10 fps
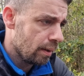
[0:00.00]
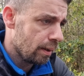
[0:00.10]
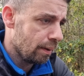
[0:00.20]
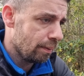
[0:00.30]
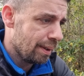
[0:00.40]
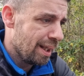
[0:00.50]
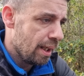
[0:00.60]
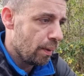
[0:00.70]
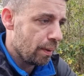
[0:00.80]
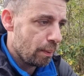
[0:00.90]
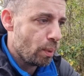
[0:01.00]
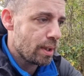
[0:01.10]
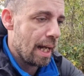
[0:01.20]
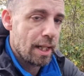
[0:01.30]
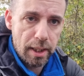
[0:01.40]
It
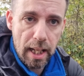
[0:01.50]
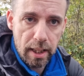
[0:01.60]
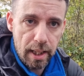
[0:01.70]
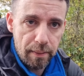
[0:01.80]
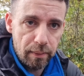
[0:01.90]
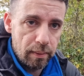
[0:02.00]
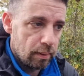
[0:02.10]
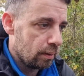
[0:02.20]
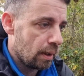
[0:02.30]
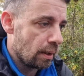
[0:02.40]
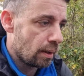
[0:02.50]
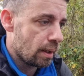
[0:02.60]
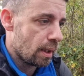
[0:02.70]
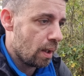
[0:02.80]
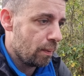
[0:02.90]
wasn't actually that leaf that to
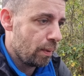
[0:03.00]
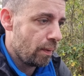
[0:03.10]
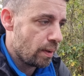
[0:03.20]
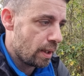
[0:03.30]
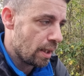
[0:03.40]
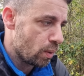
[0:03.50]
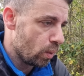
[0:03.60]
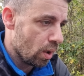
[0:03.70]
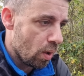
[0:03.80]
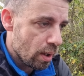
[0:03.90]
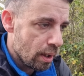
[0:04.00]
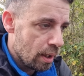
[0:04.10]
start off with, it was the actual log,